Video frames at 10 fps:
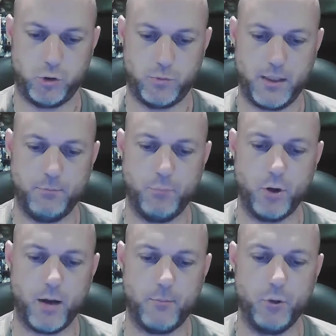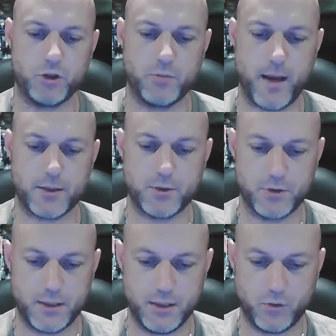I think Bushmaster
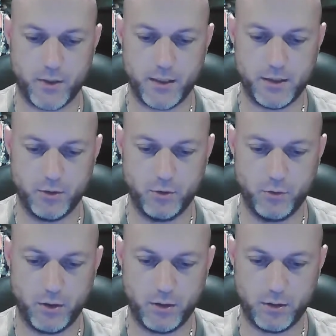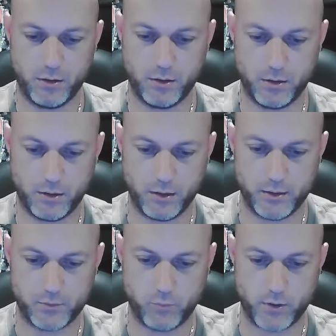C22
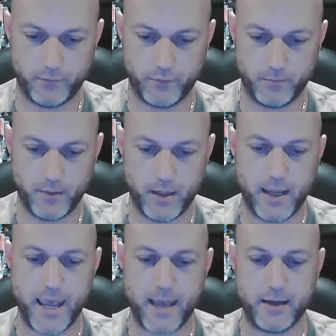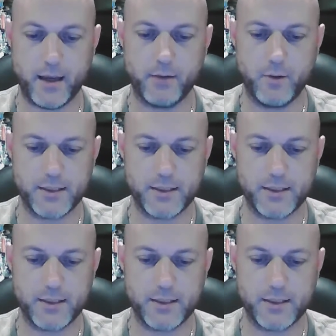is one of them. Heck yeah, it was